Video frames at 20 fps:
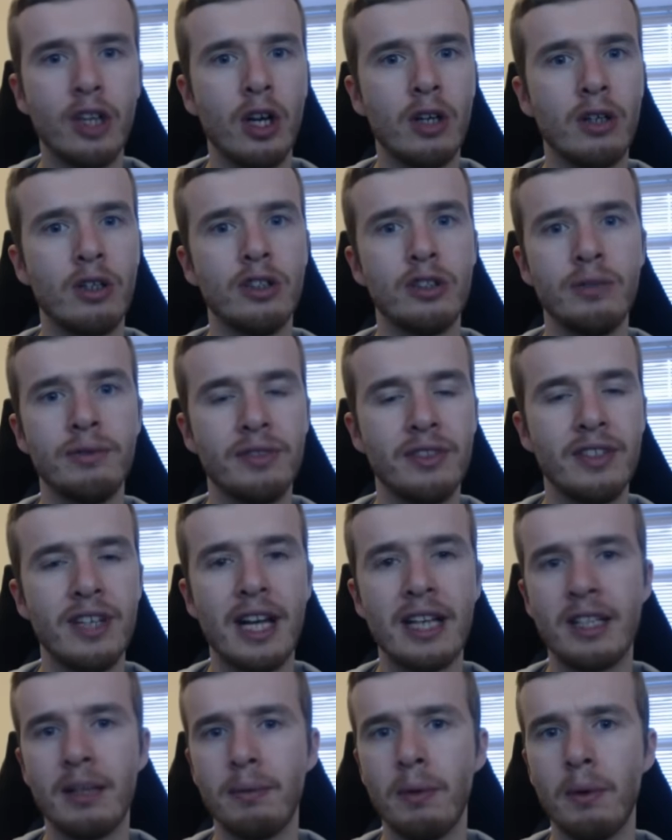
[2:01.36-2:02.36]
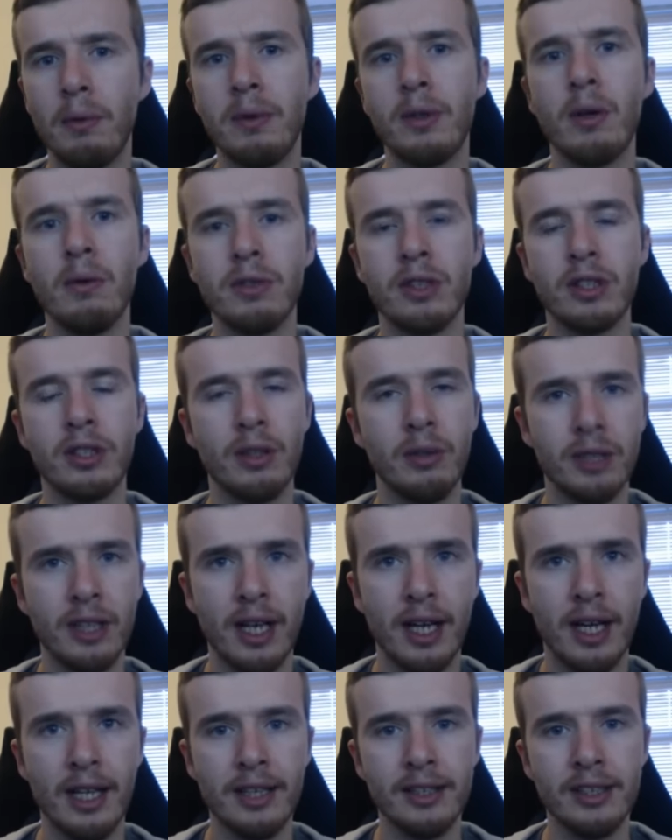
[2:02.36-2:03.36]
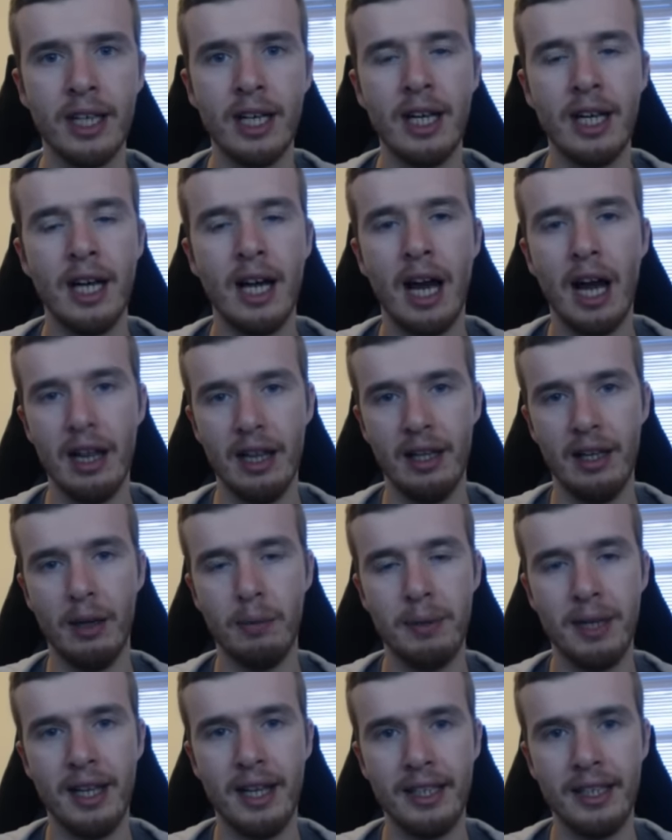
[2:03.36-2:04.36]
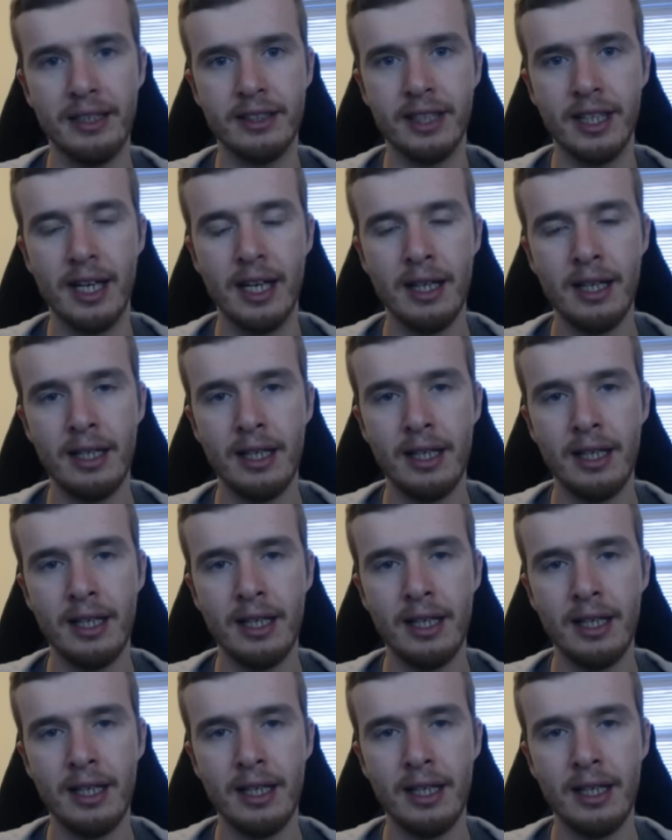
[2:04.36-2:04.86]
Origin Fanatic, but we'll go into those cards a little bit later.